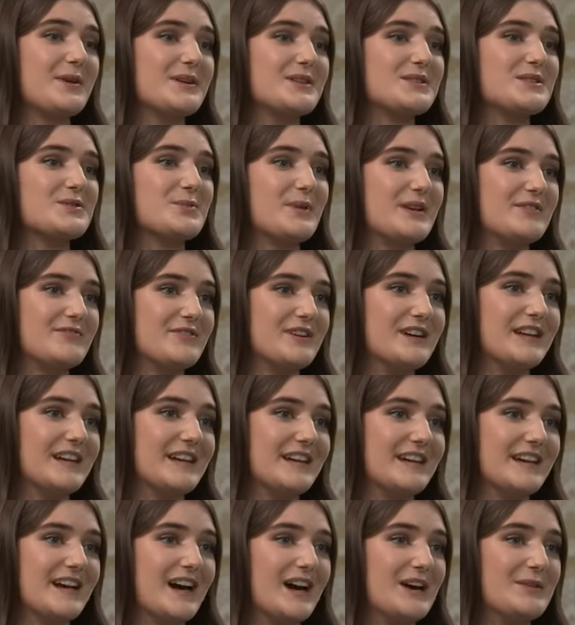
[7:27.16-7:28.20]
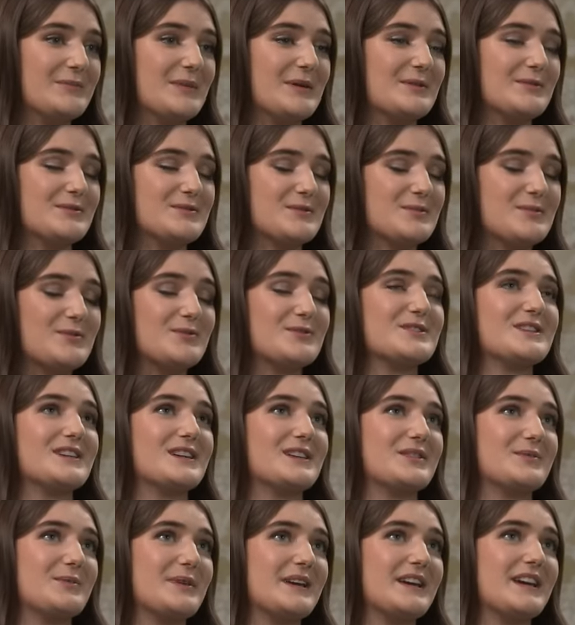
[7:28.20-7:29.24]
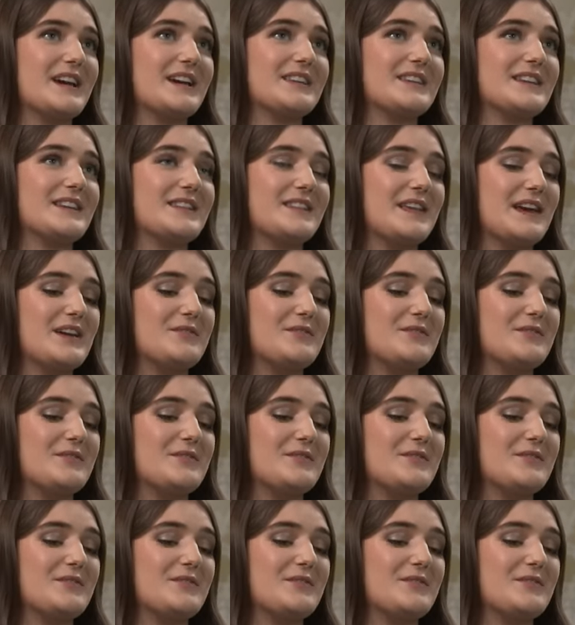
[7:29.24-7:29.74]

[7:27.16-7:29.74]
quite sweet, really. It was reported at the weekend that